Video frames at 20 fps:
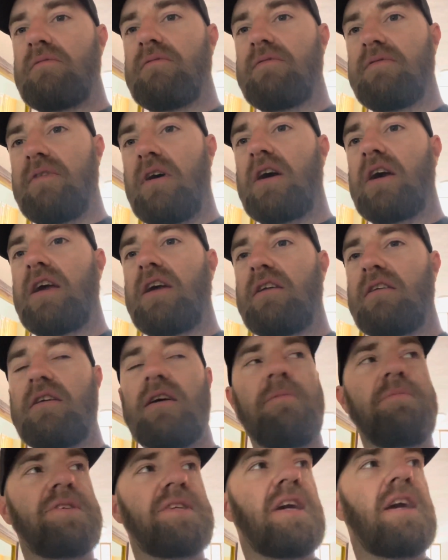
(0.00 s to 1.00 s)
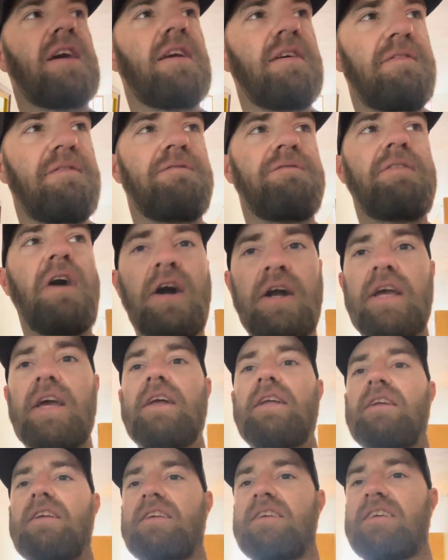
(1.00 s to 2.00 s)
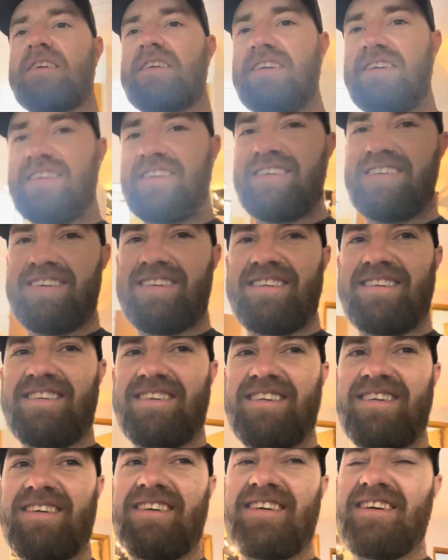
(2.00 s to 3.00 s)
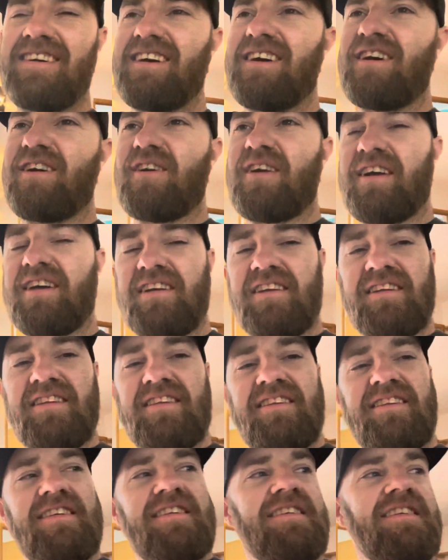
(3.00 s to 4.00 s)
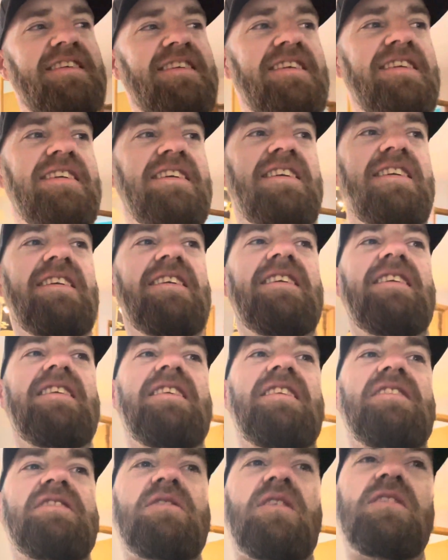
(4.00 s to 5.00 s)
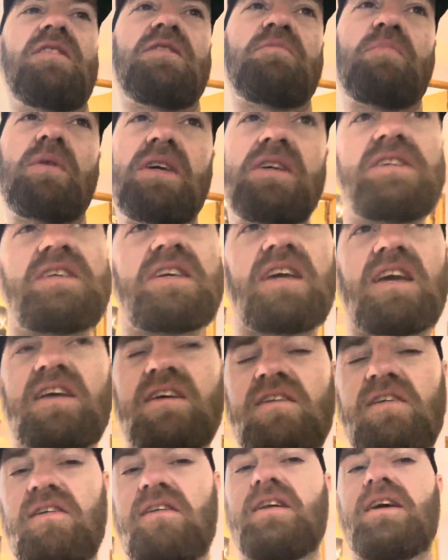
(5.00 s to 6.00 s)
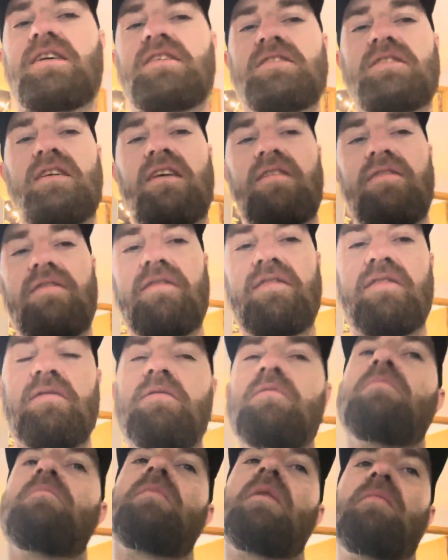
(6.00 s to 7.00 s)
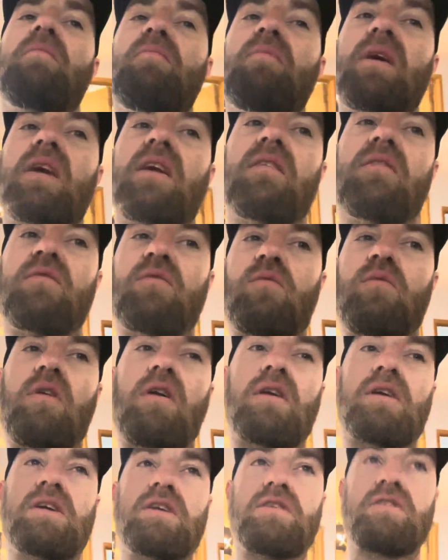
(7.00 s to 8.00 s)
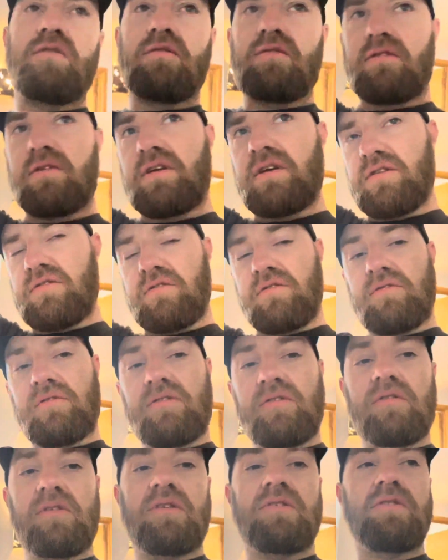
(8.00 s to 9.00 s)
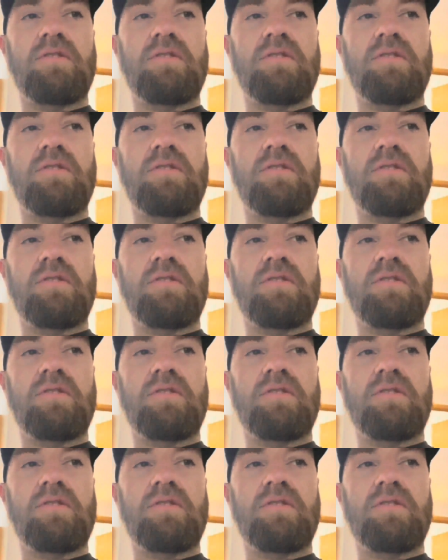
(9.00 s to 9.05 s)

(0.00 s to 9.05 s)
Fuck it. I'm saying it. Fuck it. All right. So I'll just piece together all that stuff and maybe make a little walking tour and a drone tour.